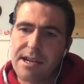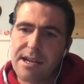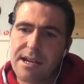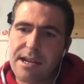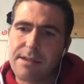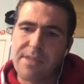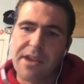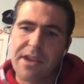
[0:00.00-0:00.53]

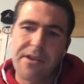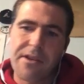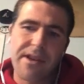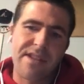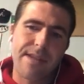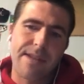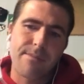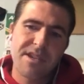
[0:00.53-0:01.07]
they
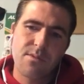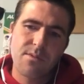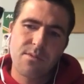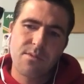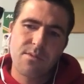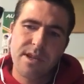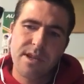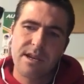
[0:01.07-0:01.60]
don't have a game
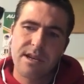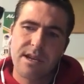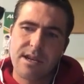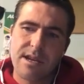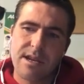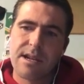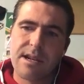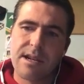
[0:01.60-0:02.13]
this week
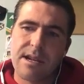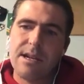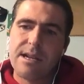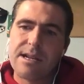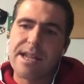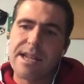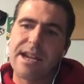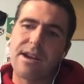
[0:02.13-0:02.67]

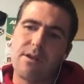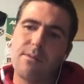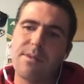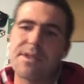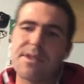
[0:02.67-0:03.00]
at